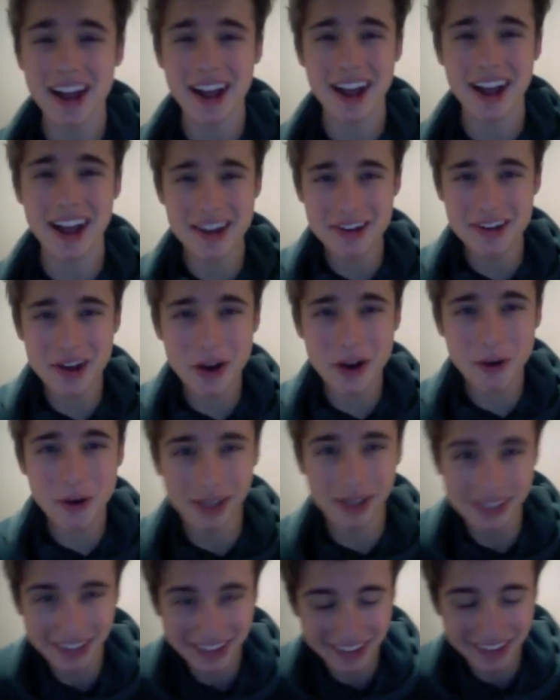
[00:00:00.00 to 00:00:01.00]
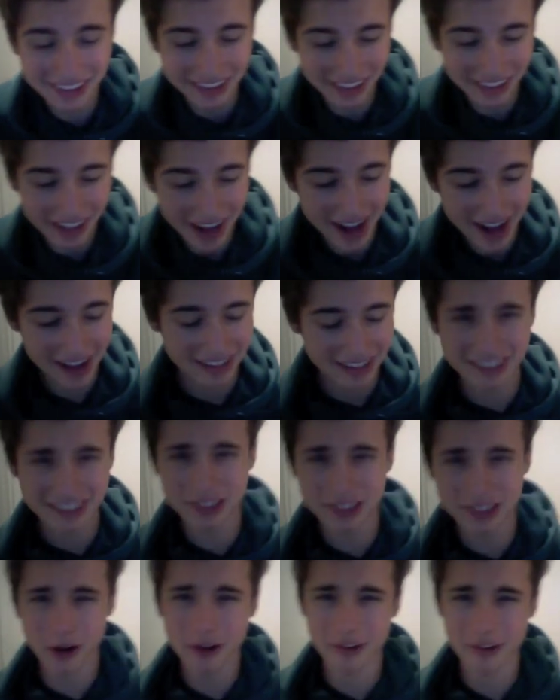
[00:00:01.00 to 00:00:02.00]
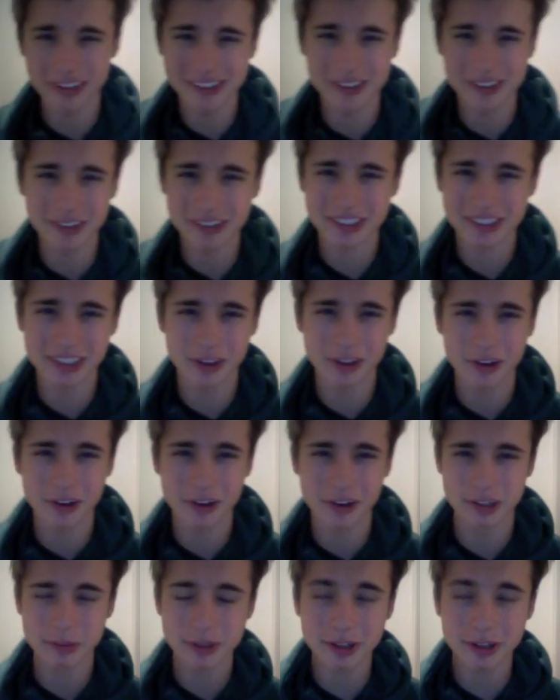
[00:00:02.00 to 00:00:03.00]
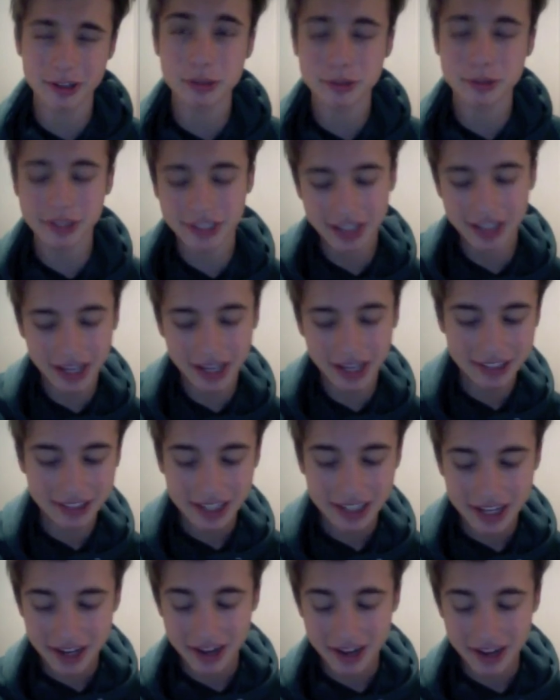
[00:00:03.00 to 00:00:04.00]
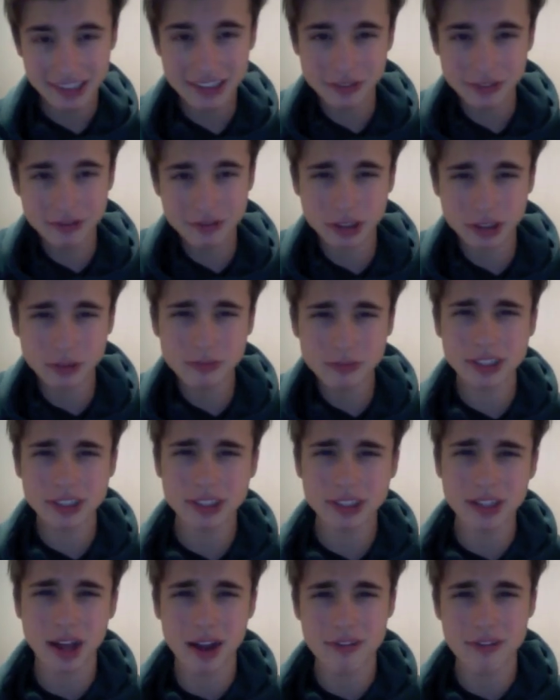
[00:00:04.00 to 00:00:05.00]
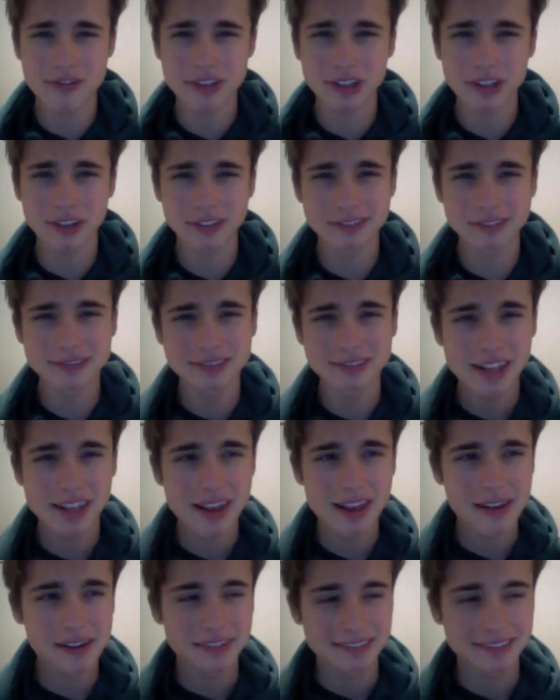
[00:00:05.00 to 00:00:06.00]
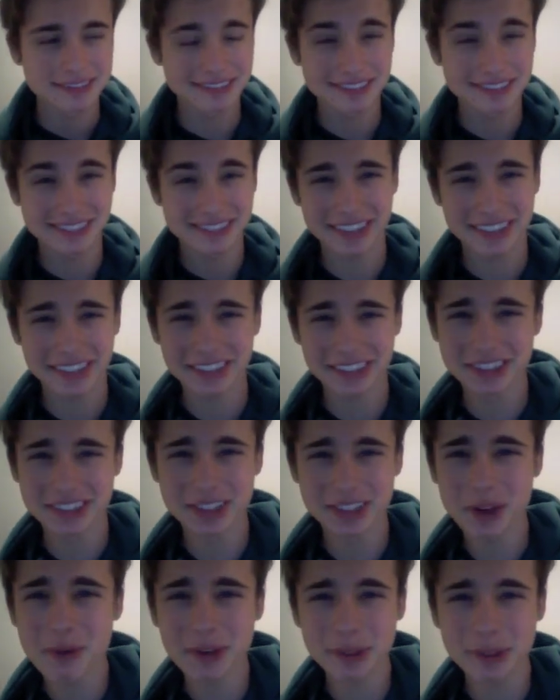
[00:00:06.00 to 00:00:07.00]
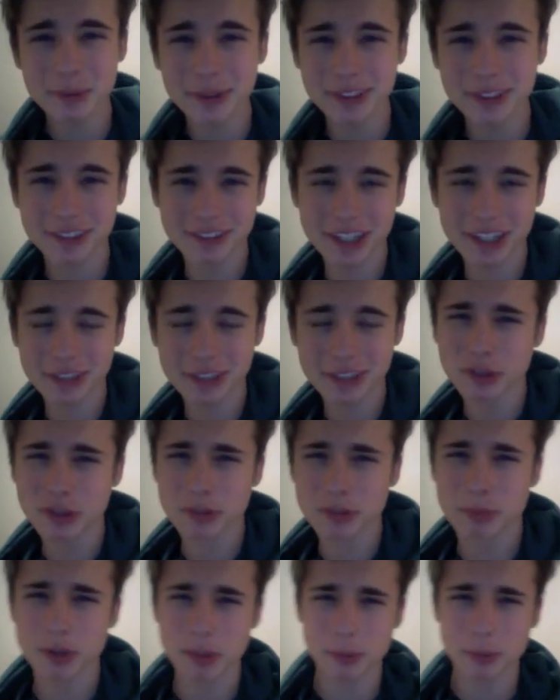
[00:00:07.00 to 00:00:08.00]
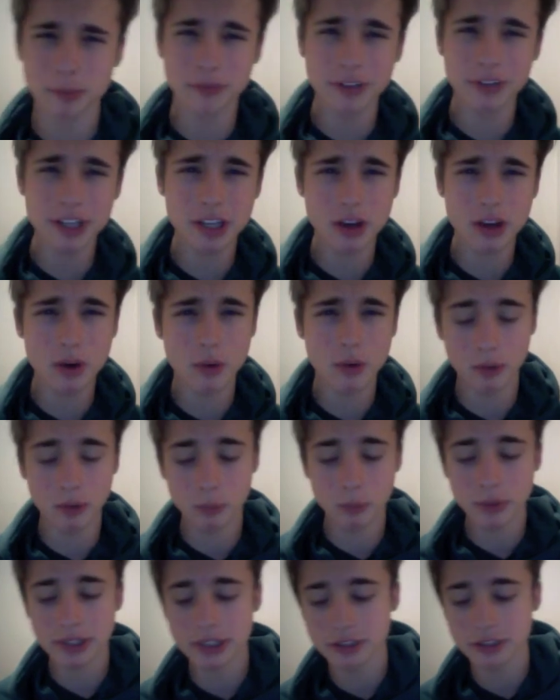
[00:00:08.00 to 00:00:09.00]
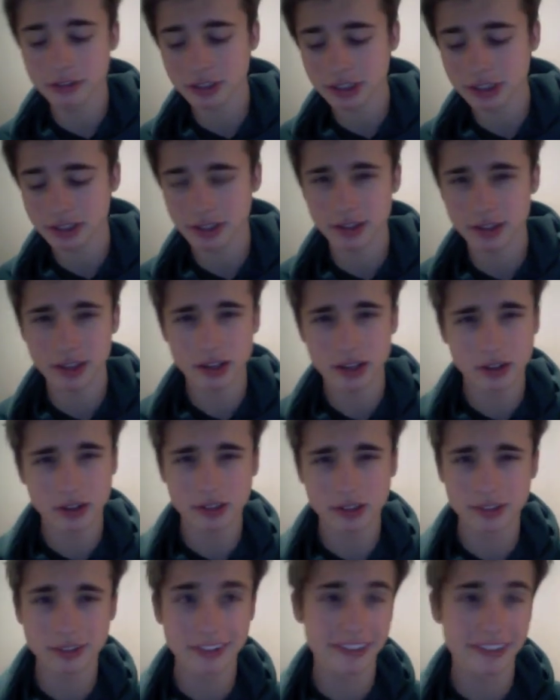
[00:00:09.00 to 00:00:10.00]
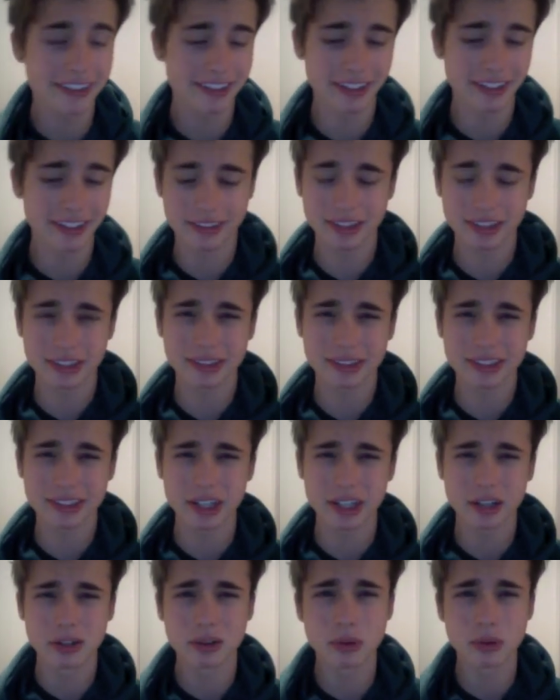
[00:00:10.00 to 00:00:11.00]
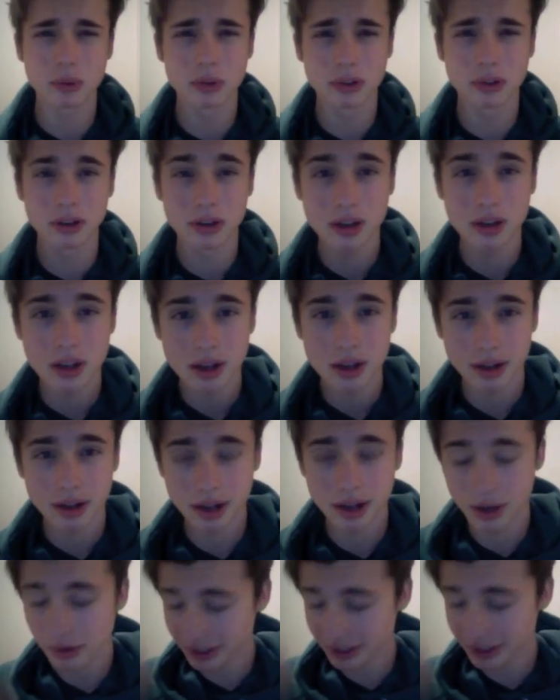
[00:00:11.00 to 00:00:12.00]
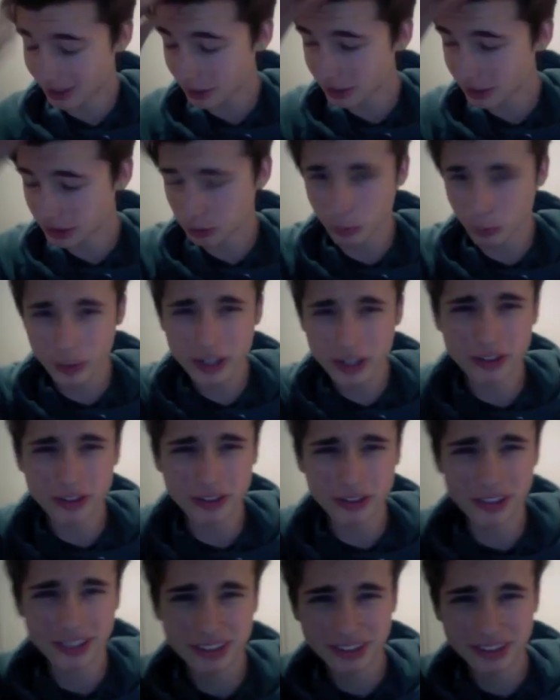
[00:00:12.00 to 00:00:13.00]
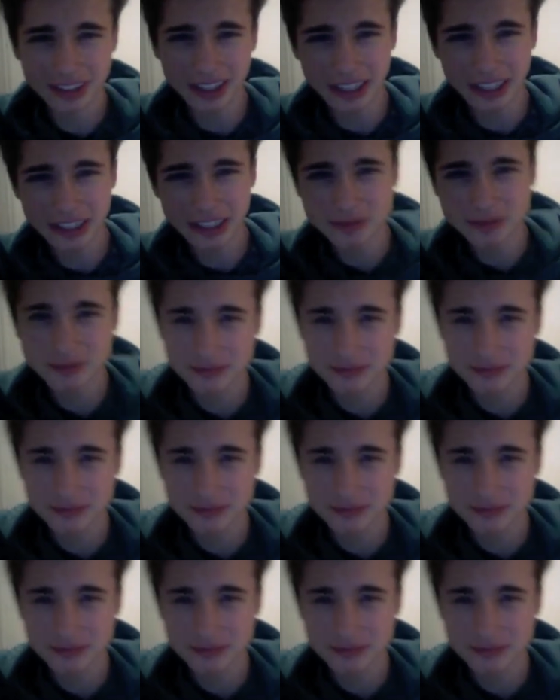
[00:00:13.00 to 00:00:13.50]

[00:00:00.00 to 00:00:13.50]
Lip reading: I know, it's hard. It's honestly hard. To be honest with you guys, for some reason, I feel it's so much more stressful to put up a video on Weekly Chris than on, like, this channel, or, it's weird. It's like,